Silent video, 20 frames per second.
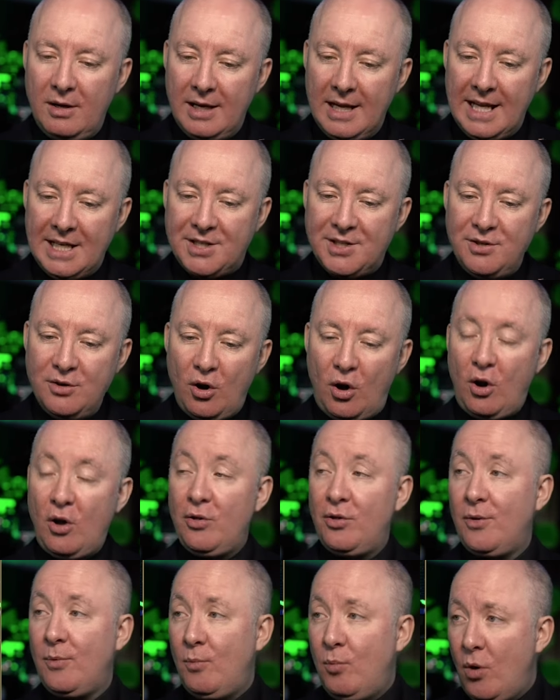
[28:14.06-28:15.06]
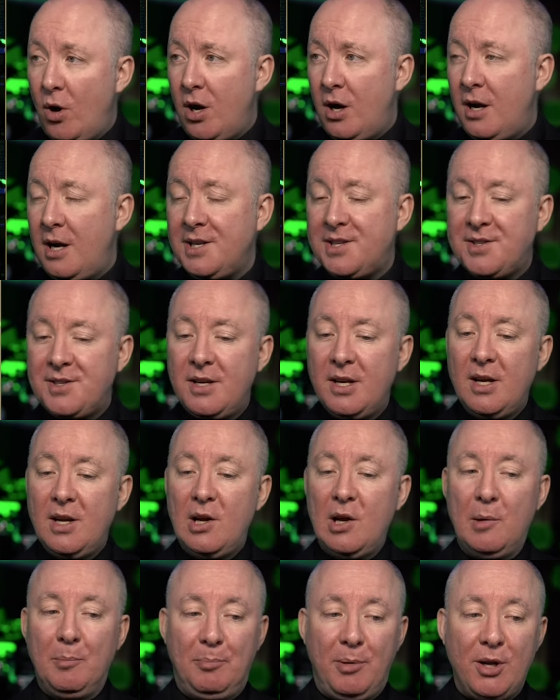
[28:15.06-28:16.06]
it's not the worst,
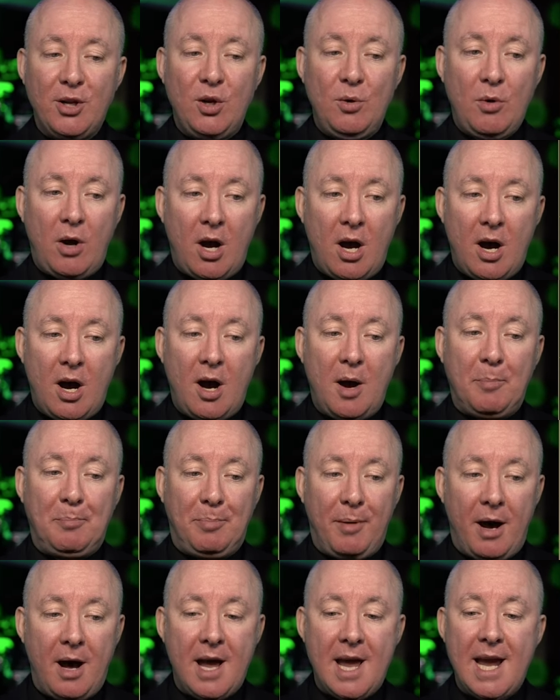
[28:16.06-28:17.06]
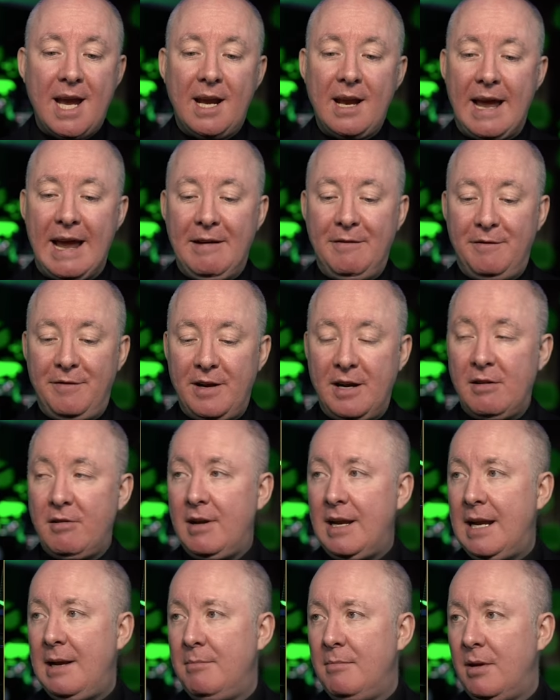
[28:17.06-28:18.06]
but you are buying a
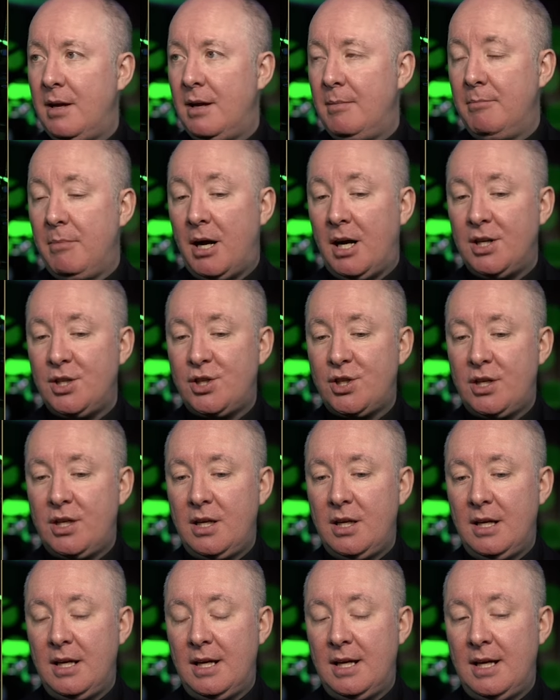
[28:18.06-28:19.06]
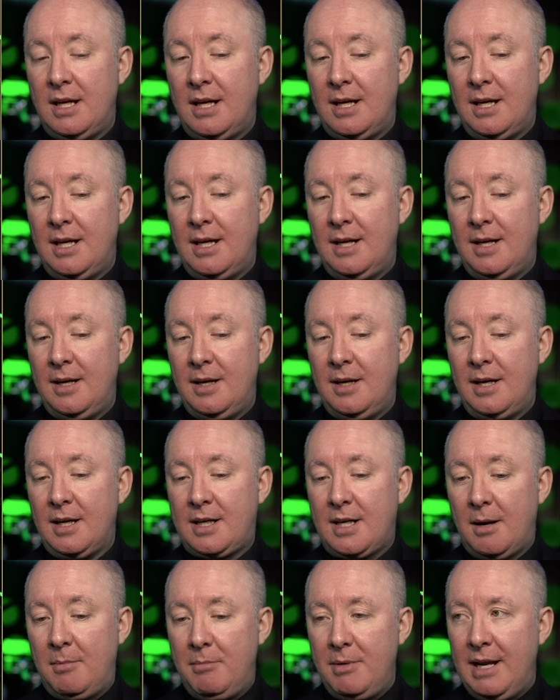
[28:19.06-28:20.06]
very much a
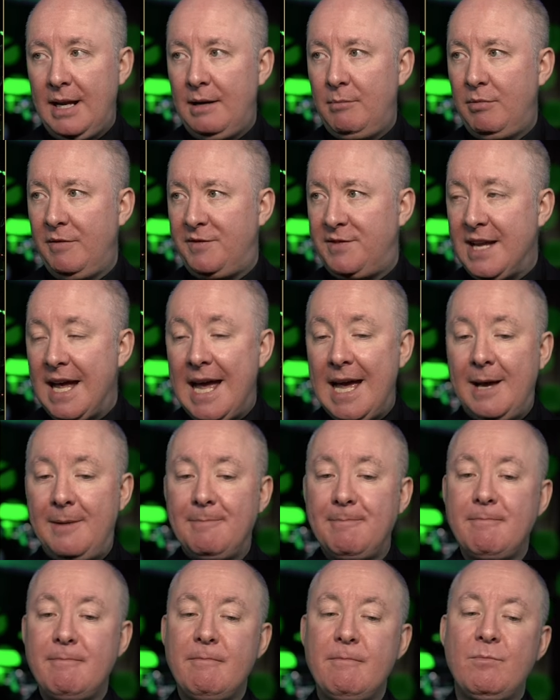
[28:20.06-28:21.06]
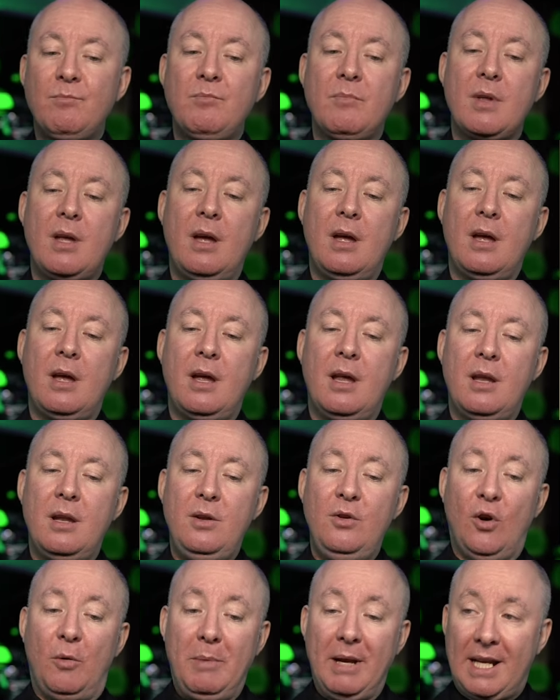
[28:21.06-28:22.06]
company with debt,
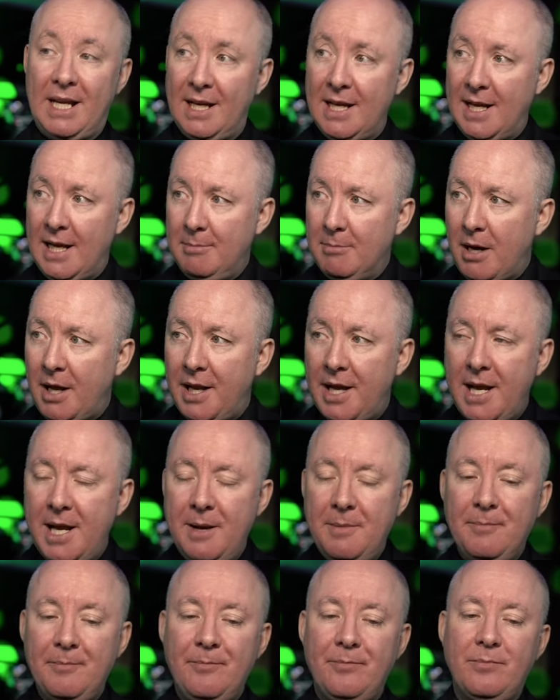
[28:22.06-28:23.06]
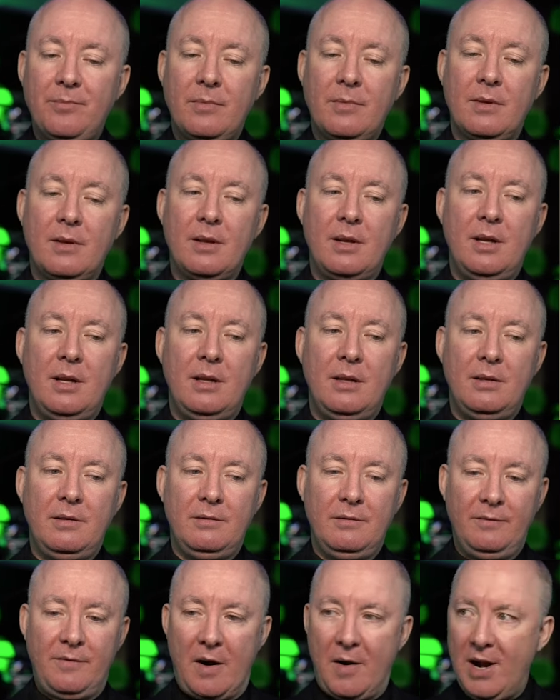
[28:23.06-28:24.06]
not making any money,
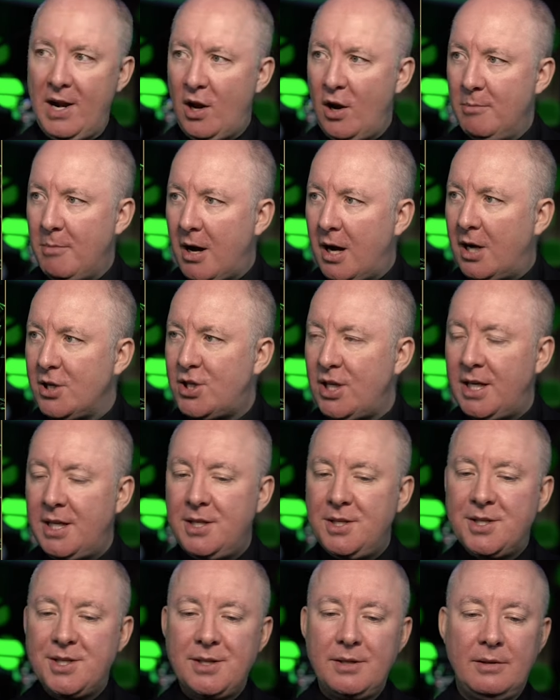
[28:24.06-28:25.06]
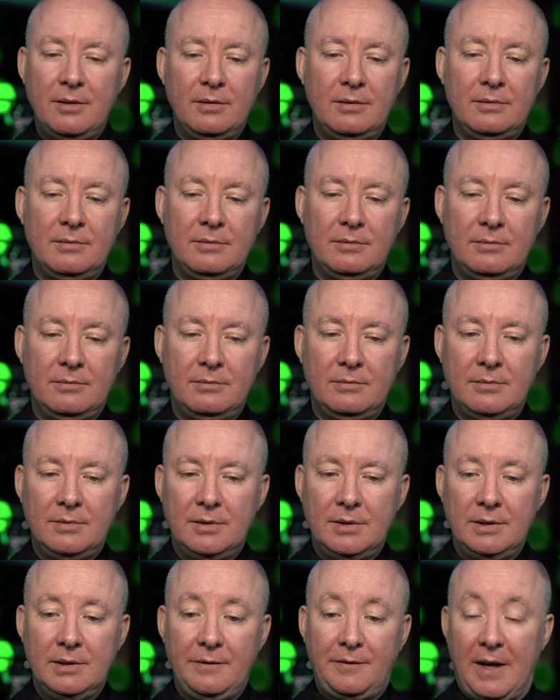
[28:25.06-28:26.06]
very low margins,
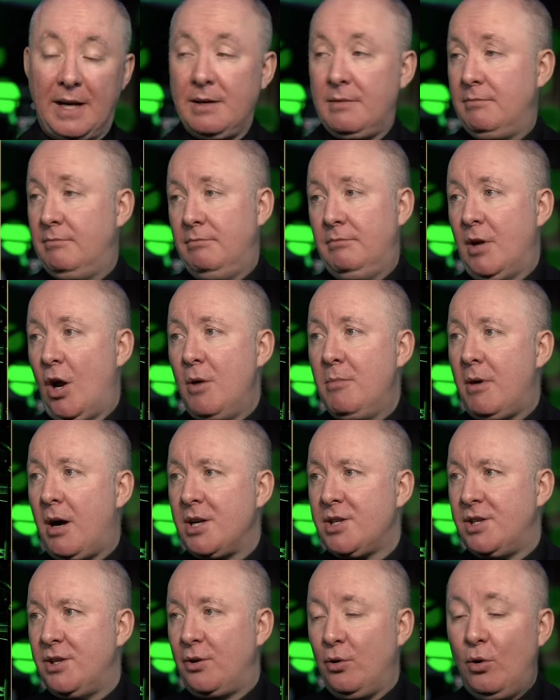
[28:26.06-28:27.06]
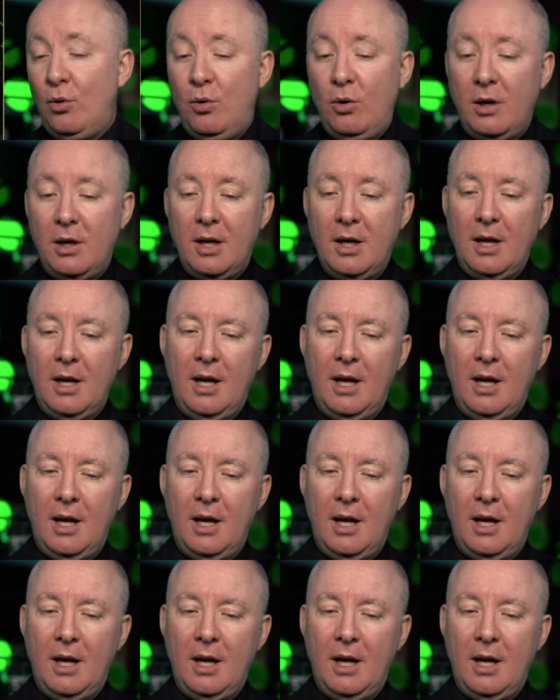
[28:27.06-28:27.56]
in fact, no margin at all,